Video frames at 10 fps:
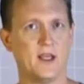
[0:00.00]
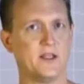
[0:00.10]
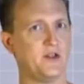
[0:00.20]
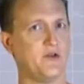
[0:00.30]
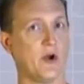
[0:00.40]

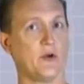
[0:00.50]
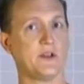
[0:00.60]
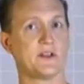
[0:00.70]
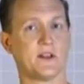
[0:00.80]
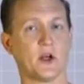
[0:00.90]
Did you
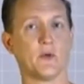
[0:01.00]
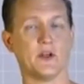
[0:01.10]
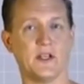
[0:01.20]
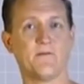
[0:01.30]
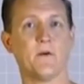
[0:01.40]
notice that there were
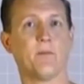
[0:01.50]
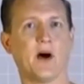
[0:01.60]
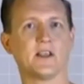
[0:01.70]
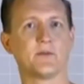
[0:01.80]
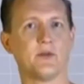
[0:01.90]
different
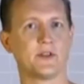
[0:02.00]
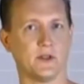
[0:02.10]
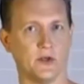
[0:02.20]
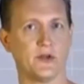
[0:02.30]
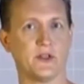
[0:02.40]
possible
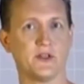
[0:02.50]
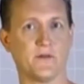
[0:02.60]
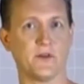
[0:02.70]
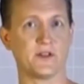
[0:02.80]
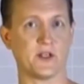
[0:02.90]
solutions
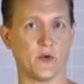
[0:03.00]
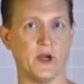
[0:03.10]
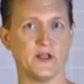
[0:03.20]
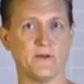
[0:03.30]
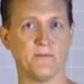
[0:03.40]
for this
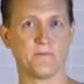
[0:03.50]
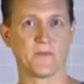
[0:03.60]
equation?